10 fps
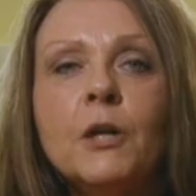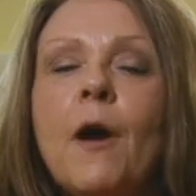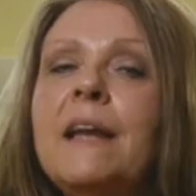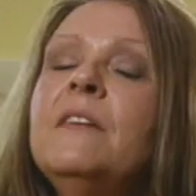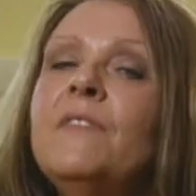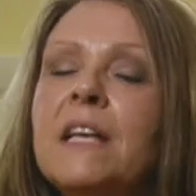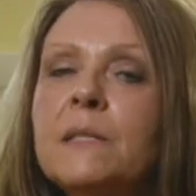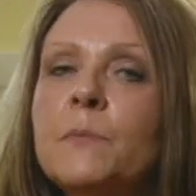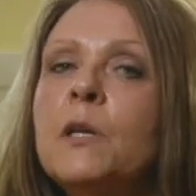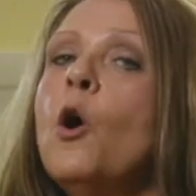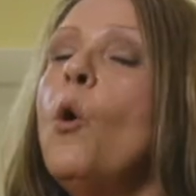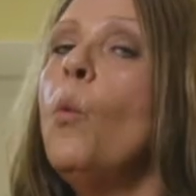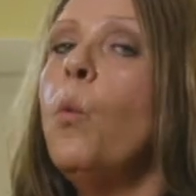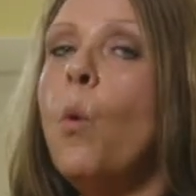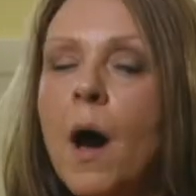a great investment.
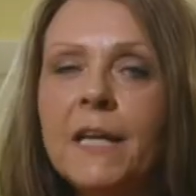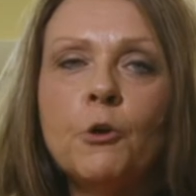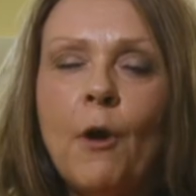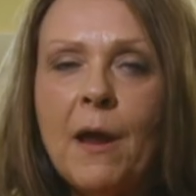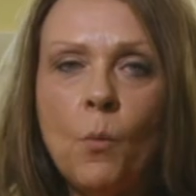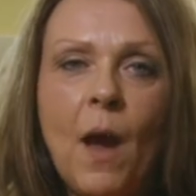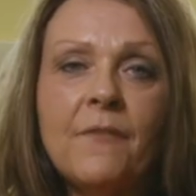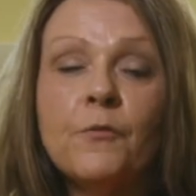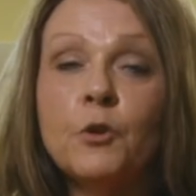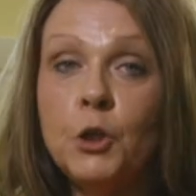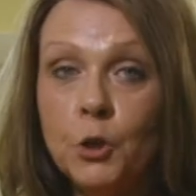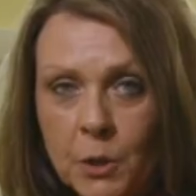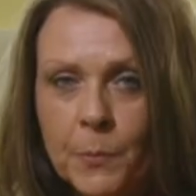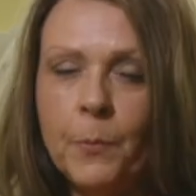What a great way for you to